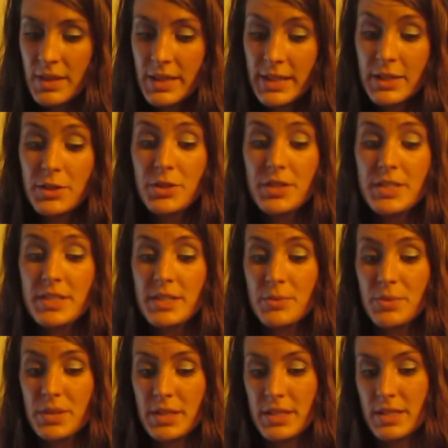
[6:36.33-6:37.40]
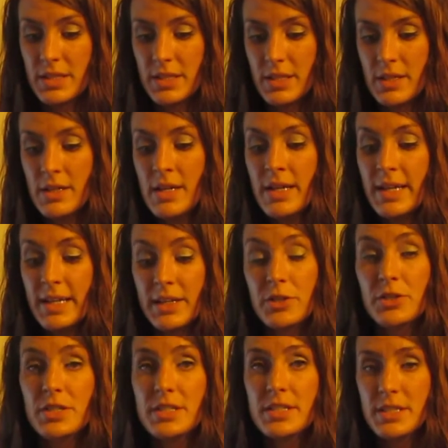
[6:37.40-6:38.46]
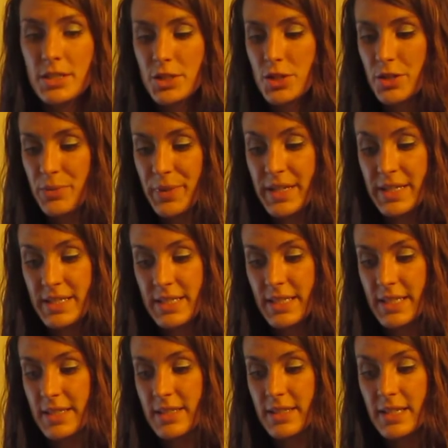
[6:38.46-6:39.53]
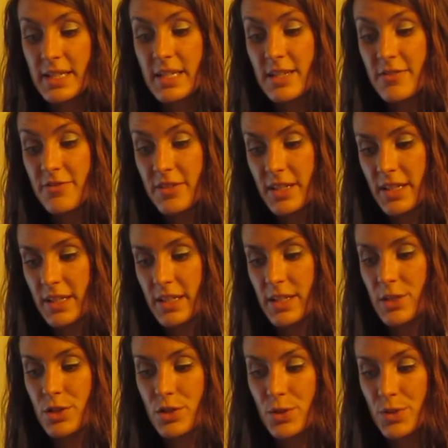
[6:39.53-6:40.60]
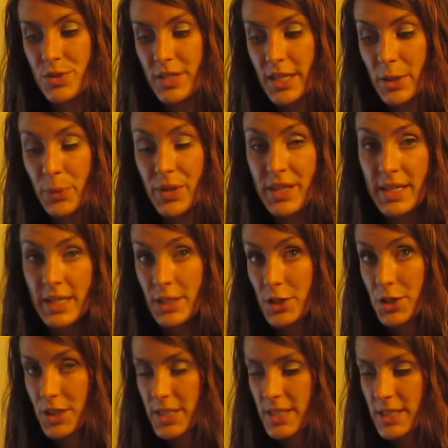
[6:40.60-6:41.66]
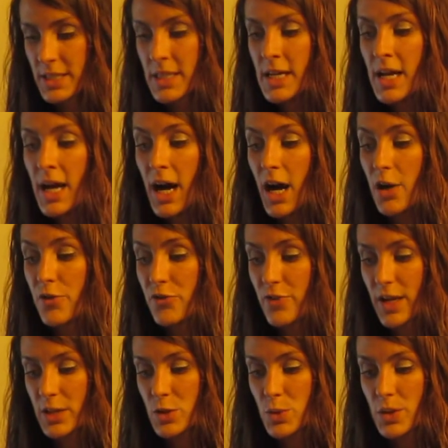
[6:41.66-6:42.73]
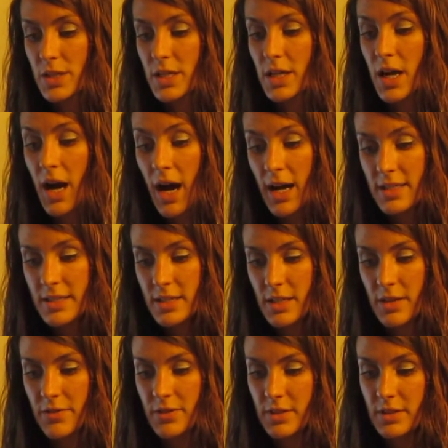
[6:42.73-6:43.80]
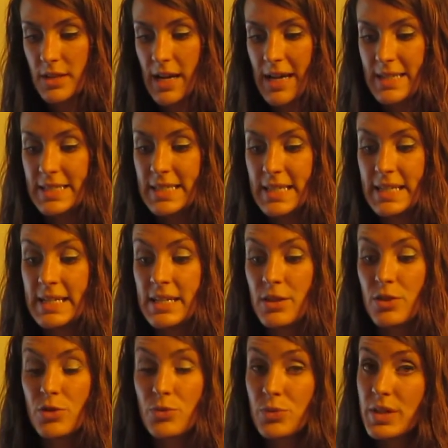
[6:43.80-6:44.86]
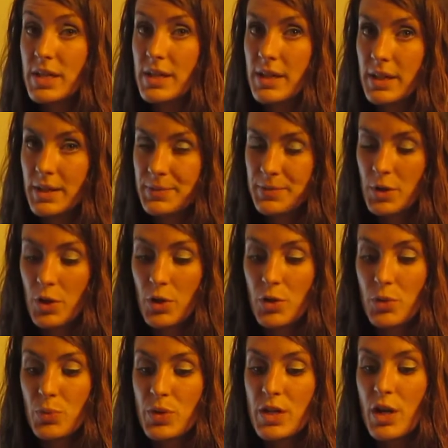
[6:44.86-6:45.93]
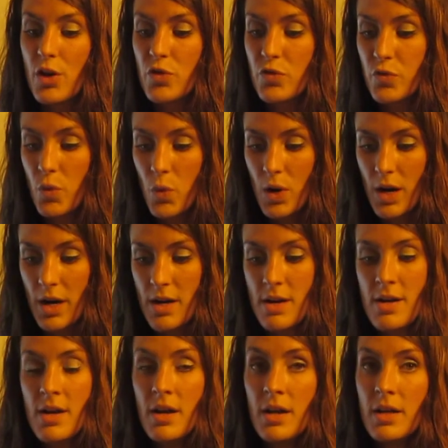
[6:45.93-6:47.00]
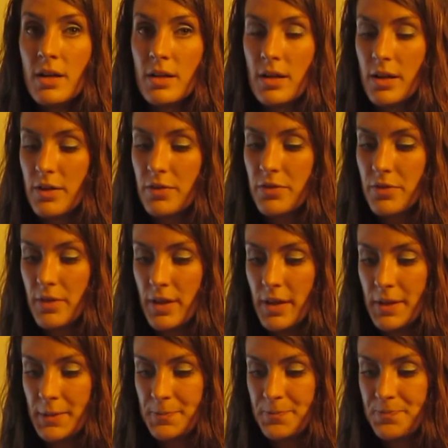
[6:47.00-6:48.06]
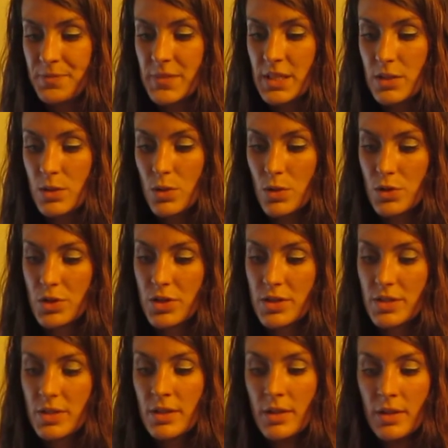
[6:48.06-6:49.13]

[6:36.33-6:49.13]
increased teacher immediacy is significantly associated with increased effect toward the content of the class, and in three of four of these cultures